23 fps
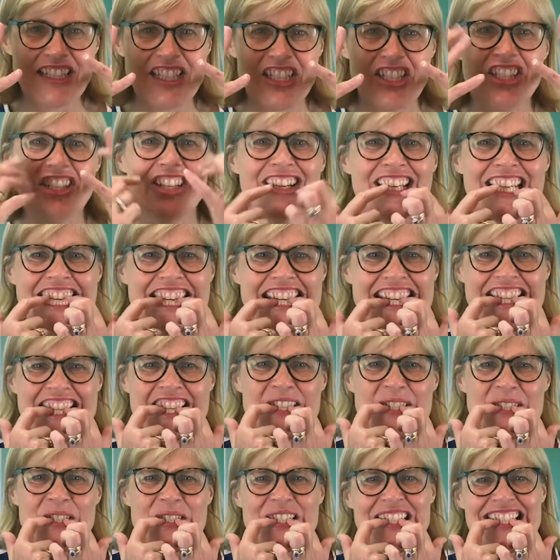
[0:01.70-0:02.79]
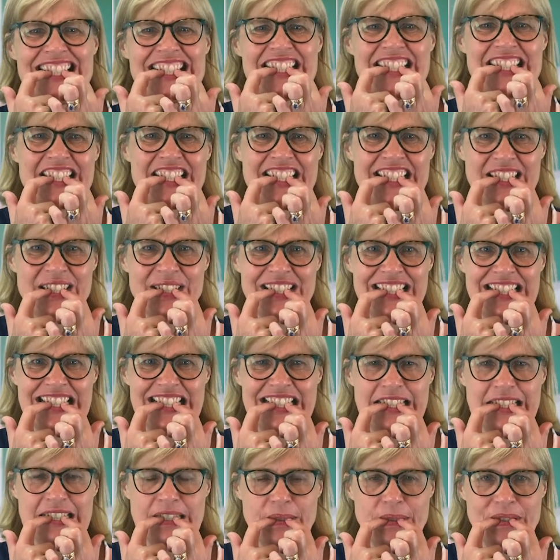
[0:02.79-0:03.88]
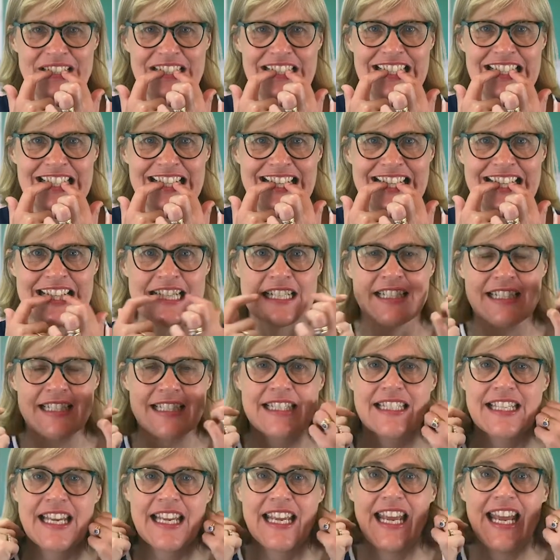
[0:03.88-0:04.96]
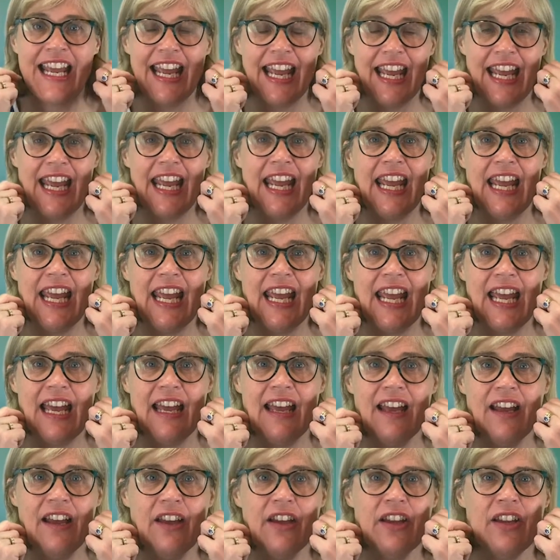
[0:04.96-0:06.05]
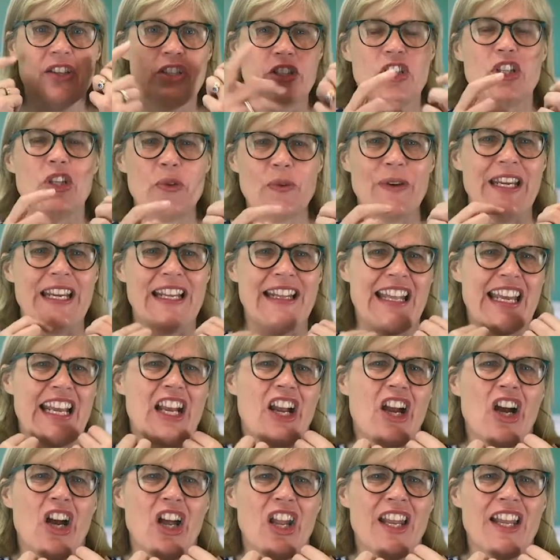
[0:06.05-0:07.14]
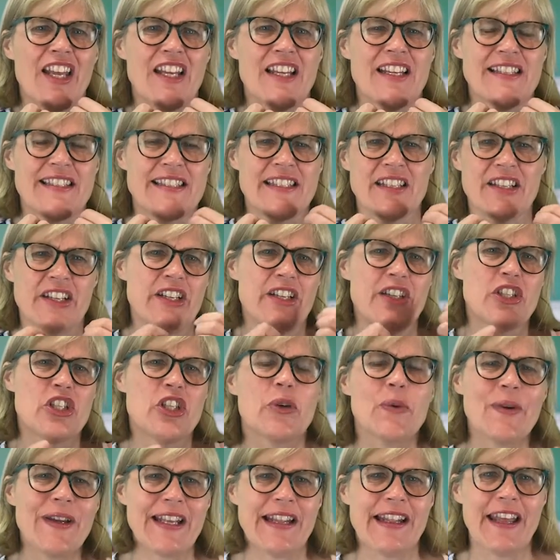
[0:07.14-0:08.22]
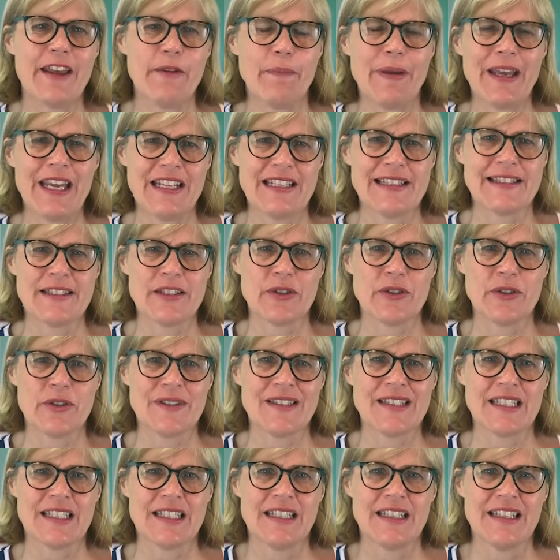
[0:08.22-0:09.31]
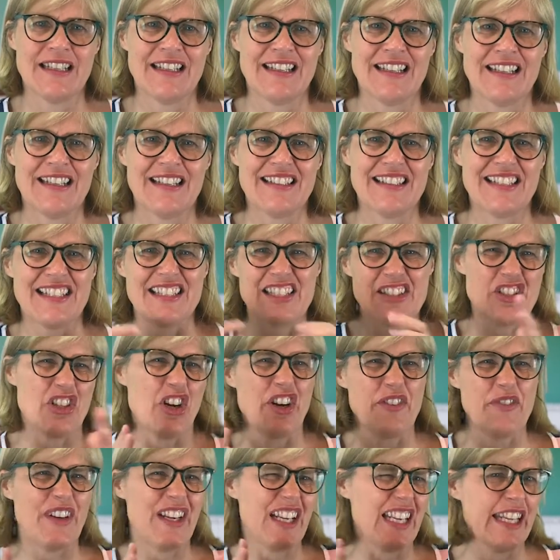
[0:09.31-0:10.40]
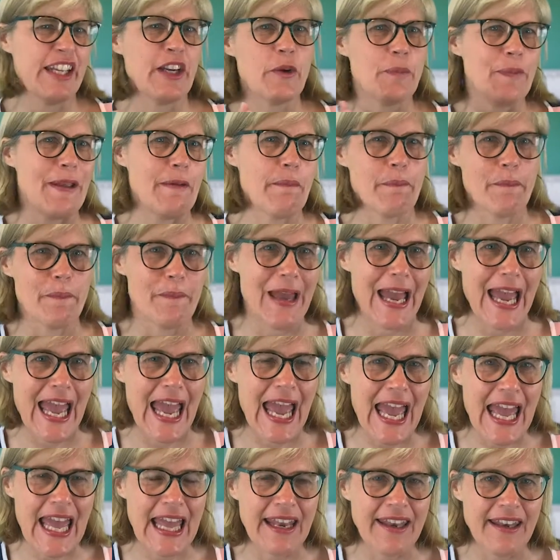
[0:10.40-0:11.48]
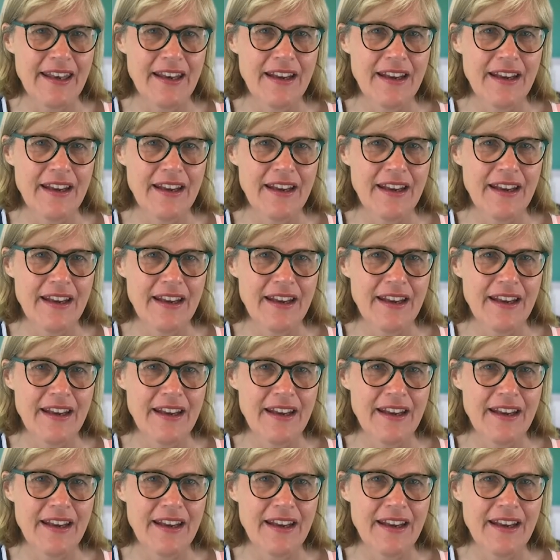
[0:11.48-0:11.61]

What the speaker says: teaching our kids always chewing fingernails, hair, chewing their collars, chewing their pencils. Does it drive you a little bit mad?